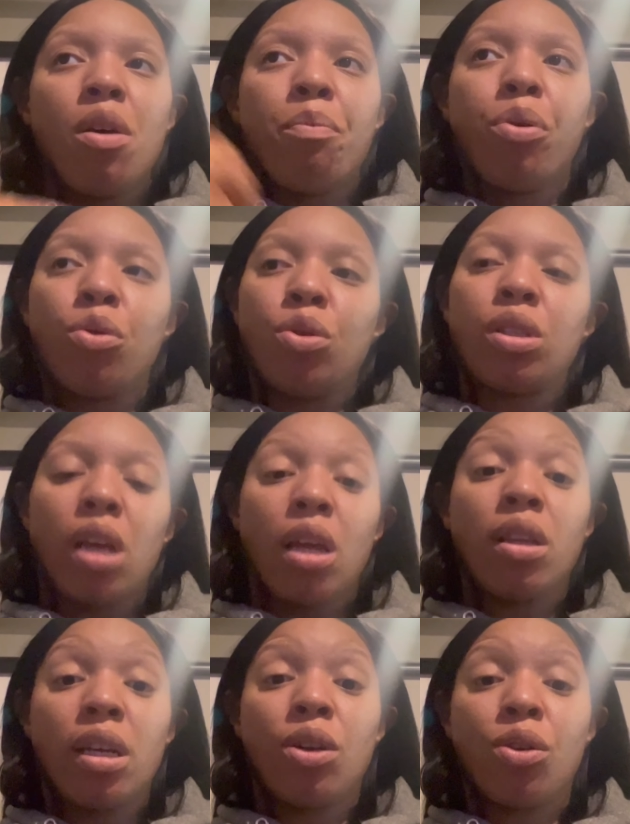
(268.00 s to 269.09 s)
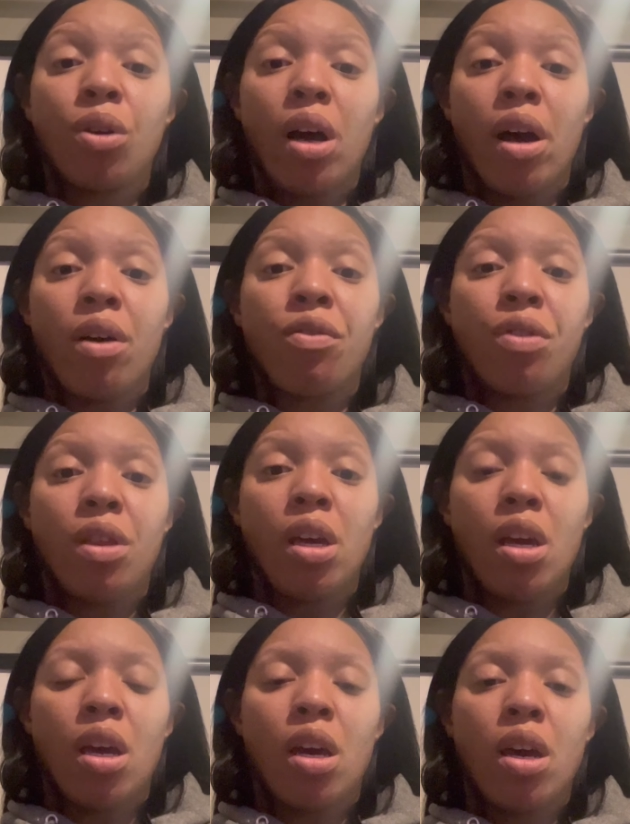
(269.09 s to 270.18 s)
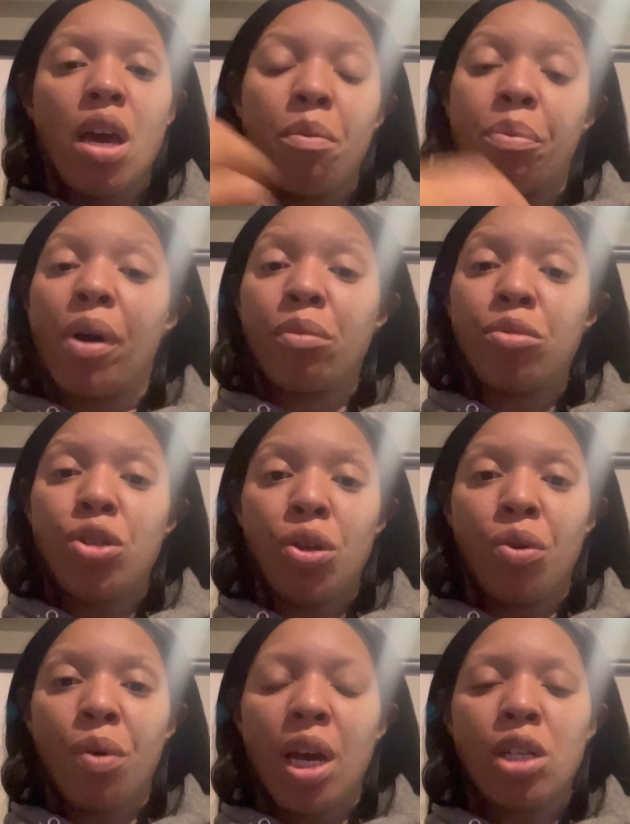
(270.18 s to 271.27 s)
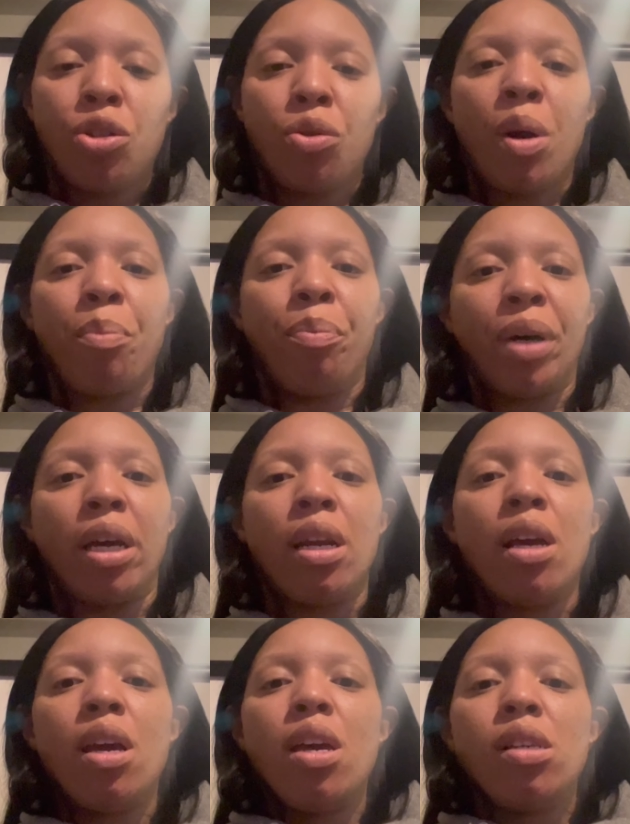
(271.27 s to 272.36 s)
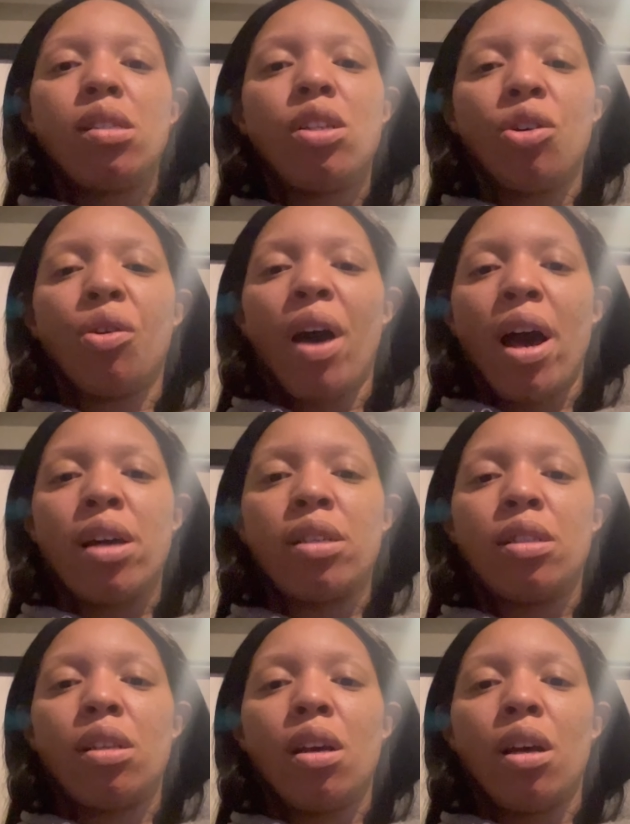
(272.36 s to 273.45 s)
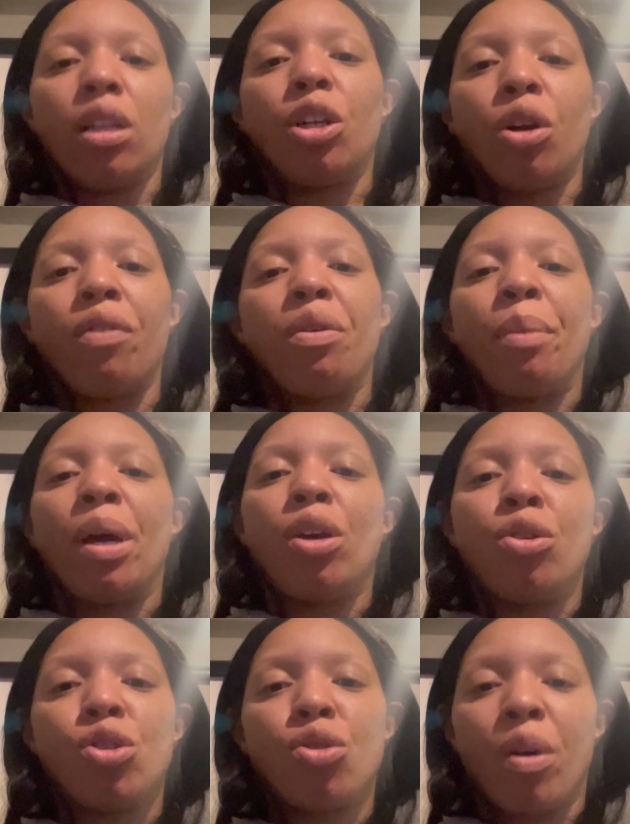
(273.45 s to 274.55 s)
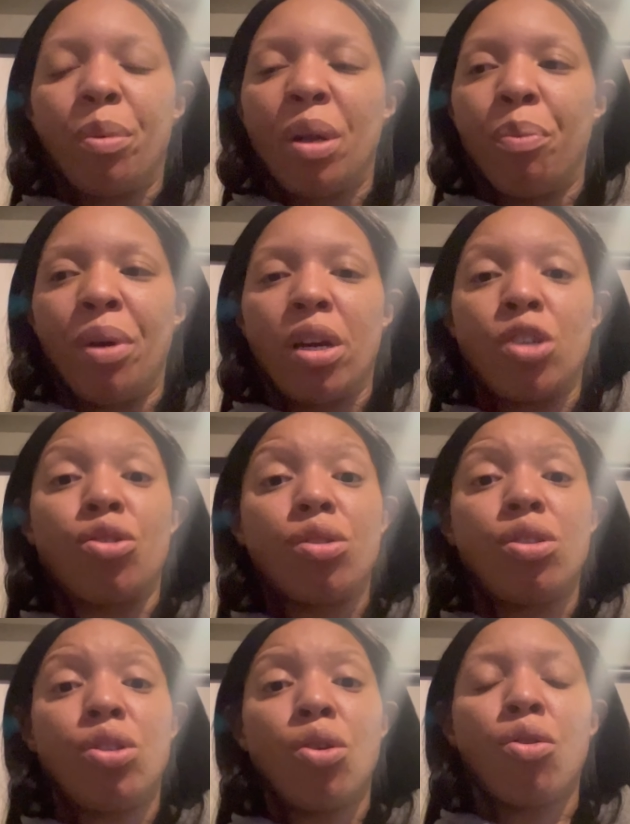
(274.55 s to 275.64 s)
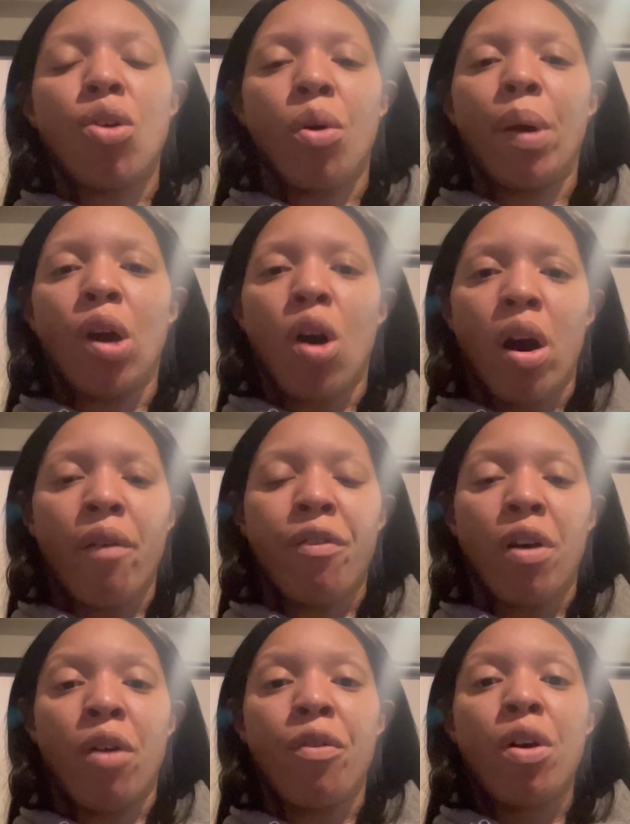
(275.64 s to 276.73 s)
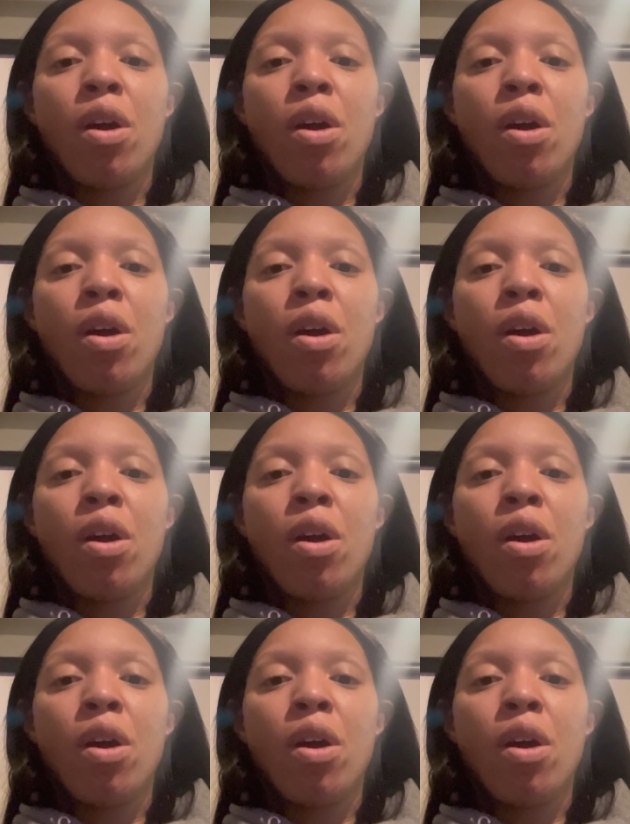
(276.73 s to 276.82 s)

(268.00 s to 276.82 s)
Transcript: pulls a little of the impromptu into it, but still has a little of the manuscripted, because you're still going off of